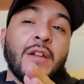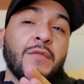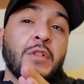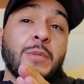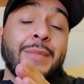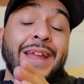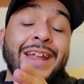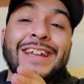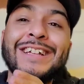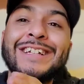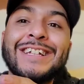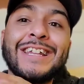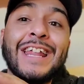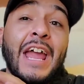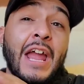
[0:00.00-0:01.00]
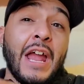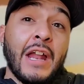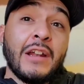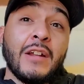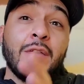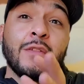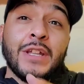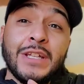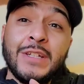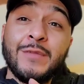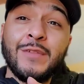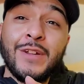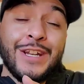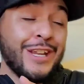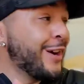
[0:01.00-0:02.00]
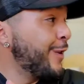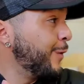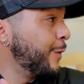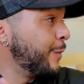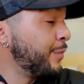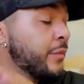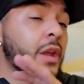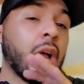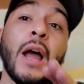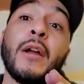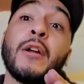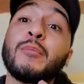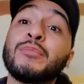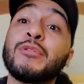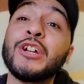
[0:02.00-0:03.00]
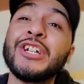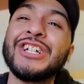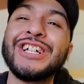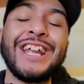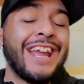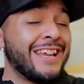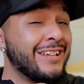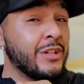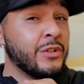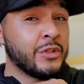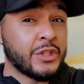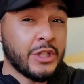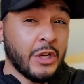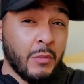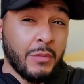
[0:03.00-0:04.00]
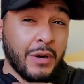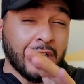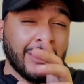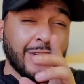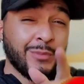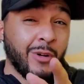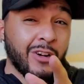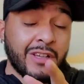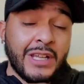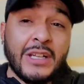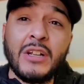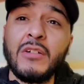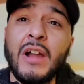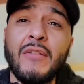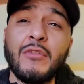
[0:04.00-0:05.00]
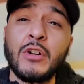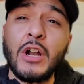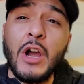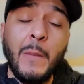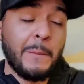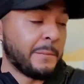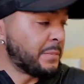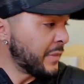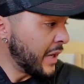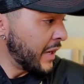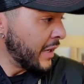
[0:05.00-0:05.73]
If you made it to the end of this video, I appreciate you so much, more than you ever know.